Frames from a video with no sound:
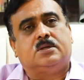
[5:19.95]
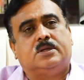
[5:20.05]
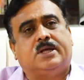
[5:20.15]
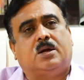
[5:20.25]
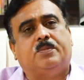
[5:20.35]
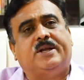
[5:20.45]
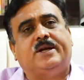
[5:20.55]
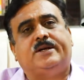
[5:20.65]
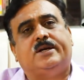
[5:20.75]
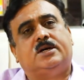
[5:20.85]
There are
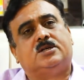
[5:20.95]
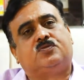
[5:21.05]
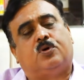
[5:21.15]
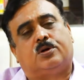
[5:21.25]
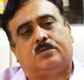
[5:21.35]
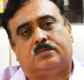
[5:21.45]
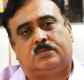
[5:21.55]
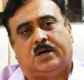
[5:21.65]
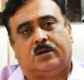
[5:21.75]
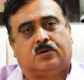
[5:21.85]
many triggers for
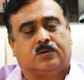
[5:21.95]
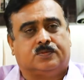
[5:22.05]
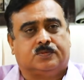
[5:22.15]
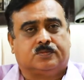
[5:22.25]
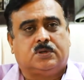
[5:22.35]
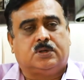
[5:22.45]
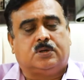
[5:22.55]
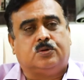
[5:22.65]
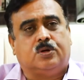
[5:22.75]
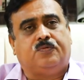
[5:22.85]
alcohol.
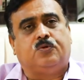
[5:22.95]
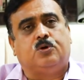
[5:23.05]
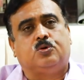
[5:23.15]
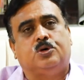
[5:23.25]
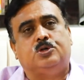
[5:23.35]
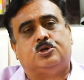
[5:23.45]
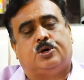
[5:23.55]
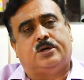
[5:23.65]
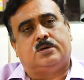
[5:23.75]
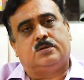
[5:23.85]
You know, if you want to
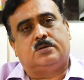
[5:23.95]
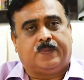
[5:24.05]
enjoy,